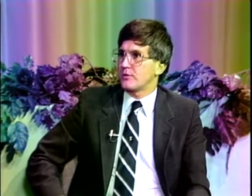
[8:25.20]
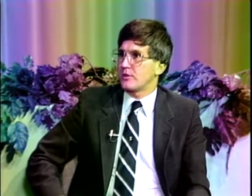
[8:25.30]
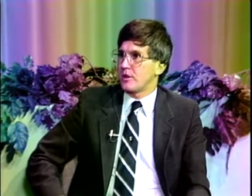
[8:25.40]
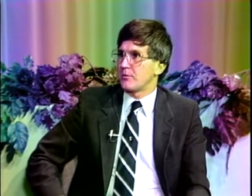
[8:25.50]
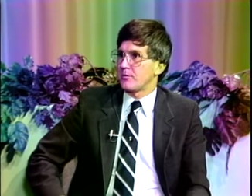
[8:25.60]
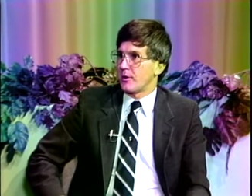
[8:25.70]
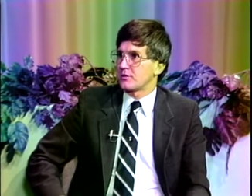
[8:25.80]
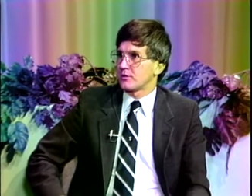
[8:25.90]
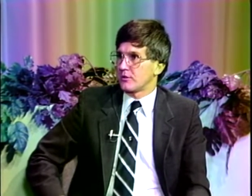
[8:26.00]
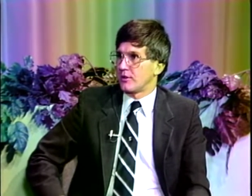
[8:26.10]
keeping it
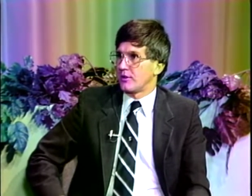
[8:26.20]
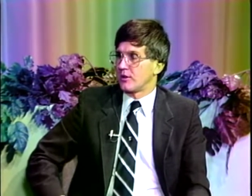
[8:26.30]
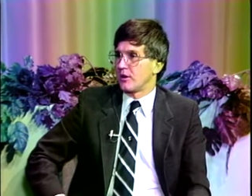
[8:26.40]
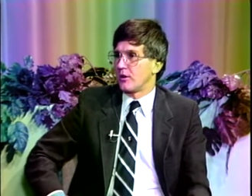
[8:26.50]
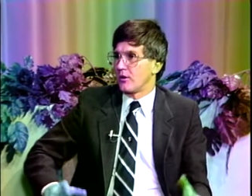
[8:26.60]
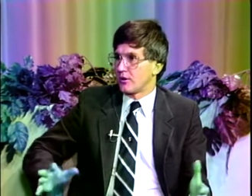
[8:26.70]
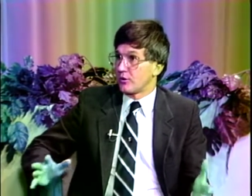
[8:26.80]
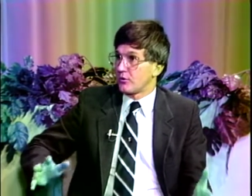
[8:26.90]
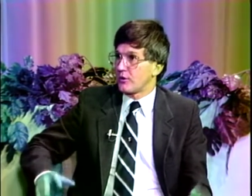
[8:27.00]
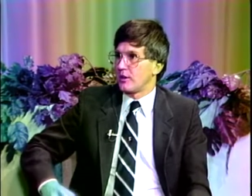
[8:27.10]
basically uh, on a
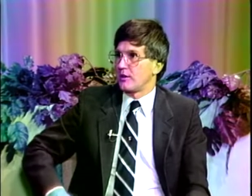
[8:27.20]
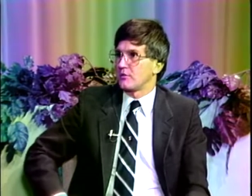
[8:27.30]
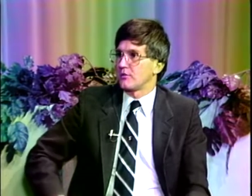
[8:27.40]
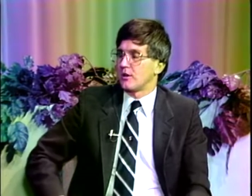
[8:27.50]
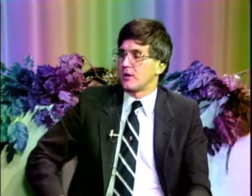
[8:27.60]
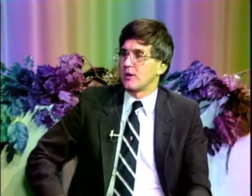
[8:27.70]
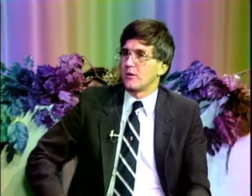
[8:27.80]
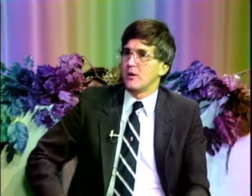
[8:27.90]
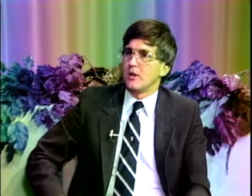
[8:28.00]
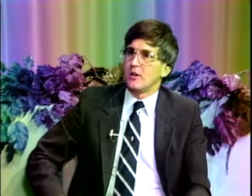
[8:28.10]
low key. Uh,
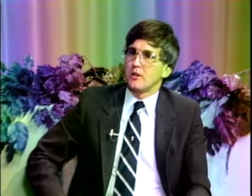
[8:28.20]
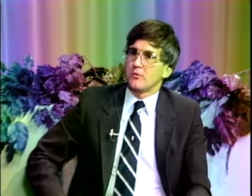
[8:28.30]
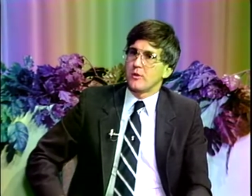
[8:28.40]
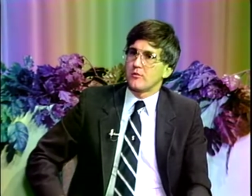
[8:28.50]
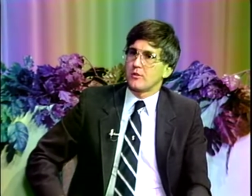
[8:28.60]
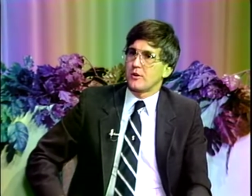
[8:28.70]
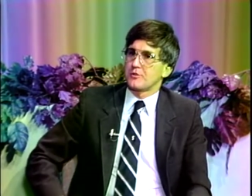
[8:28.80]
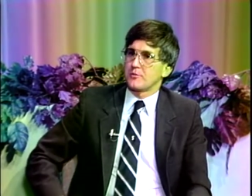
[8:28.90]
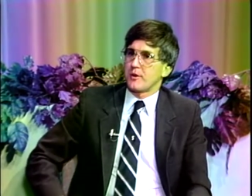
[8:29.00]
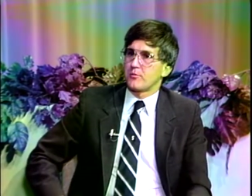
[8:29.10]
we have a large
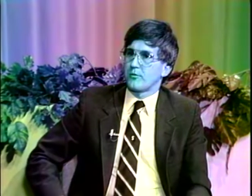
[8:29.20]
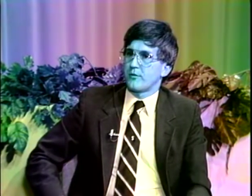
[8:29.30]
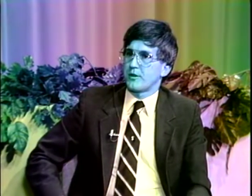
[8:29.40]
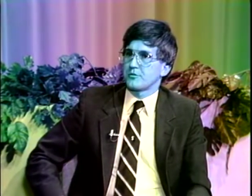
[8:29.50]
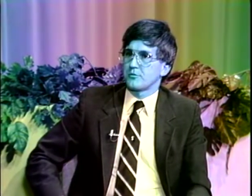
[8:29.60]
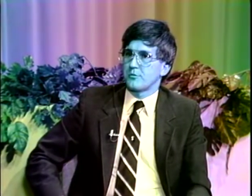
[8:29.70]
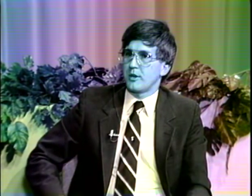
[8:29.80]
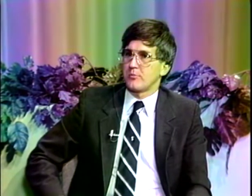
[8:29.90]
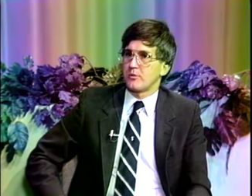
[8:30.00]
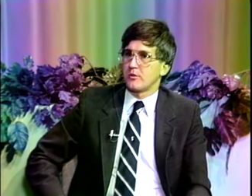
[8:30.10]
amount of professional
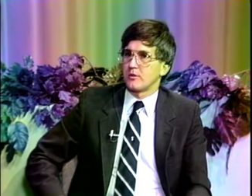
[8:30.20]
people,